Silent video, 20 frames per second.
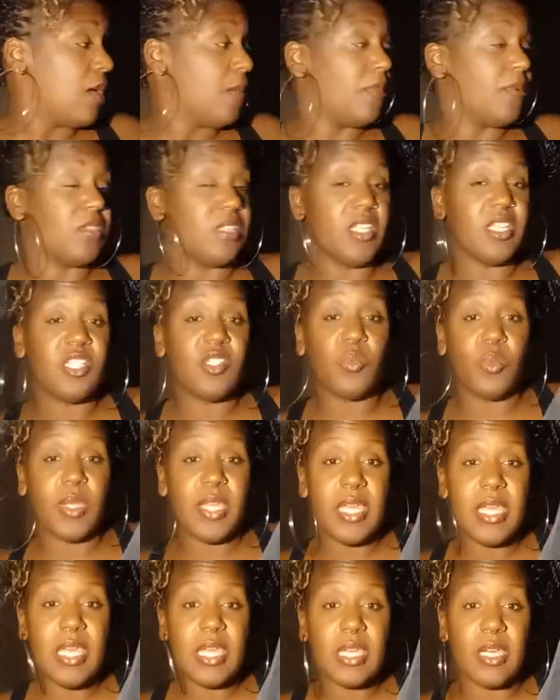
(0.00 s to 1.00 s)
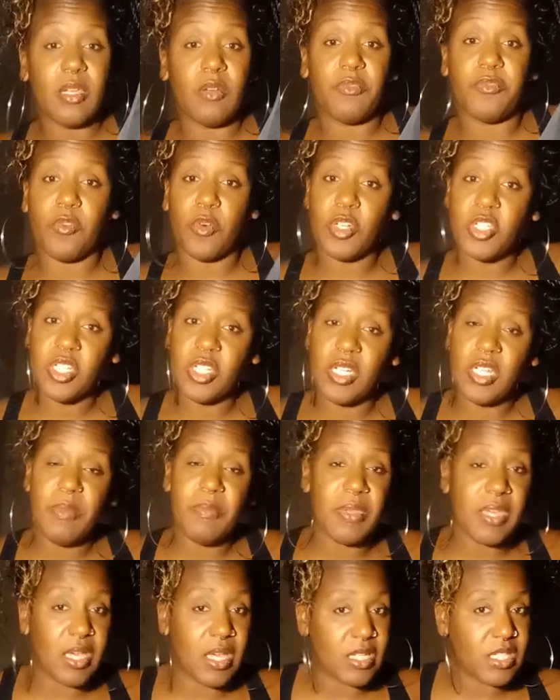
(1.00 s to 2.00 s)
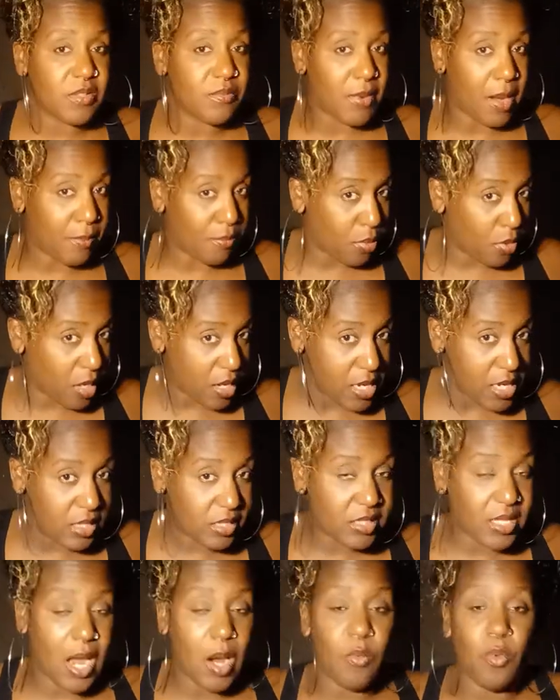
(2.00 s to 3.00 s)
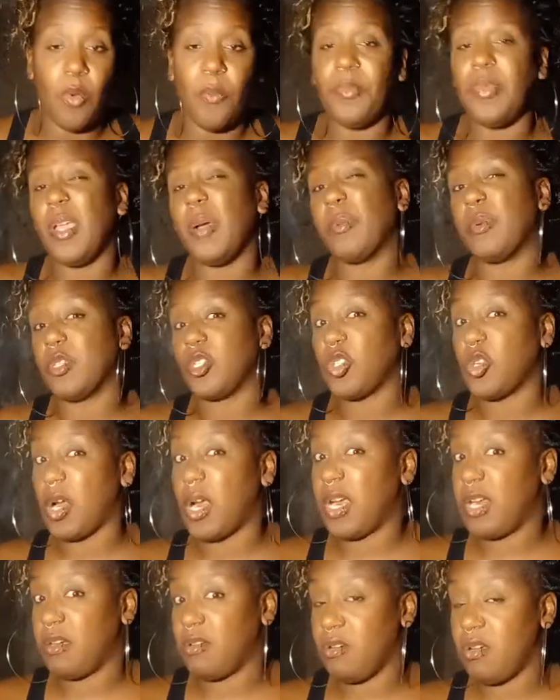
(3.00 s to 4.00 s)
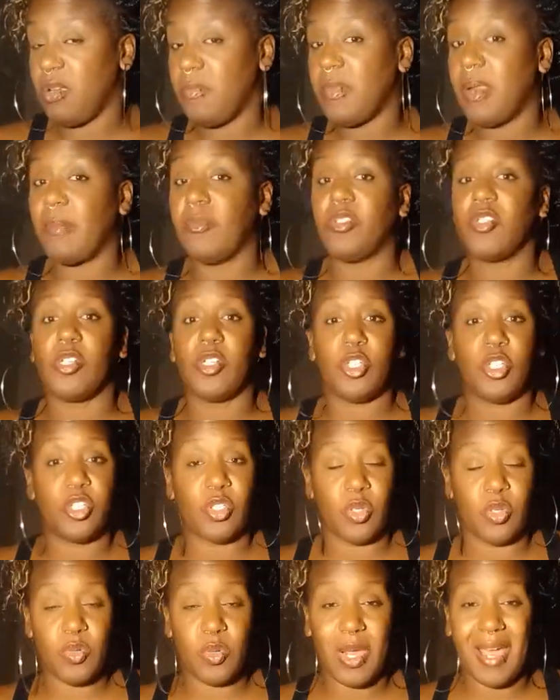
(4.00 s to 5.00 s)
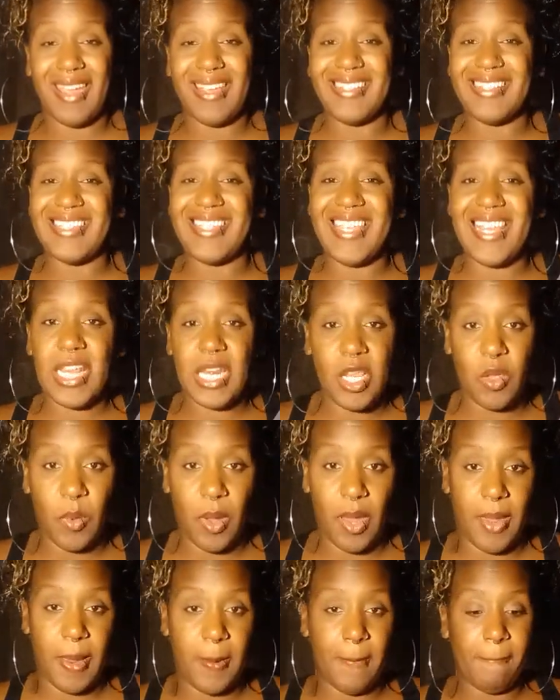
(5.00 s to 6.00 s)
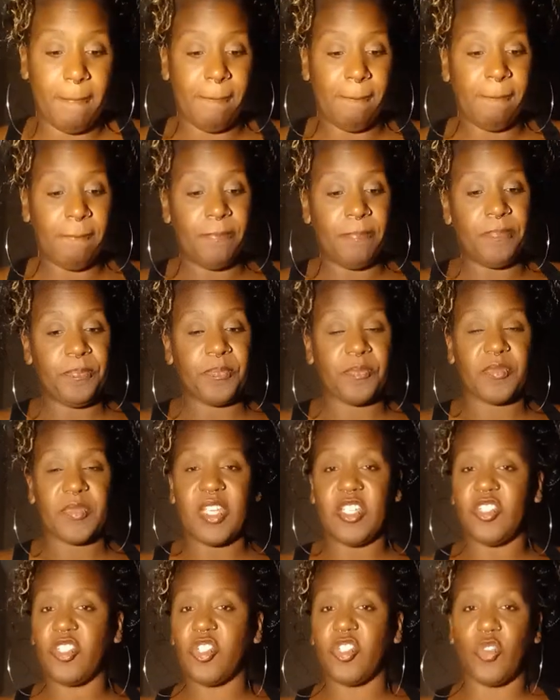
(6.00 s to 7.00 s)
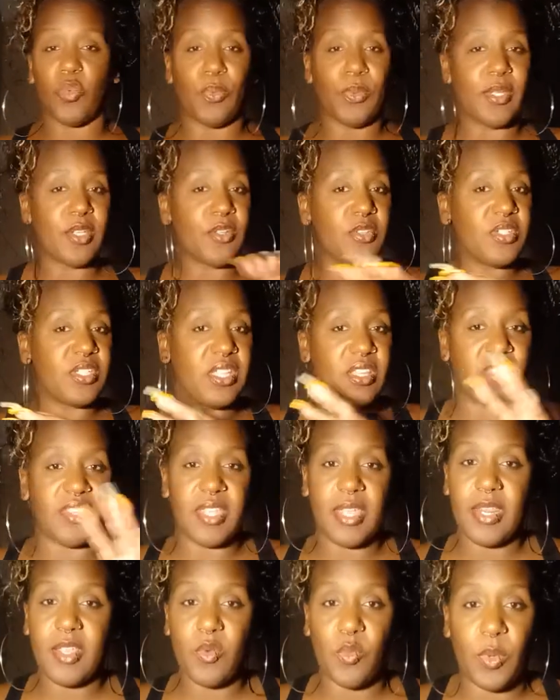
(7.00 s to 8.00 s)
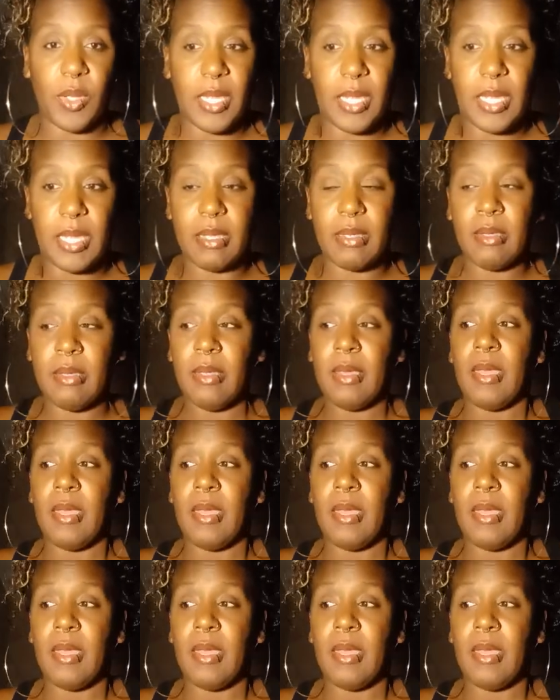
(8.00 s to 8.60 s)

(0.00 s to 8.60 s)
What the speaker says: But this wig, unfortunately, because of my braids, I won't be able to try it on. But I'm just going to show you guys anyway. It's just a regular synthetic wig.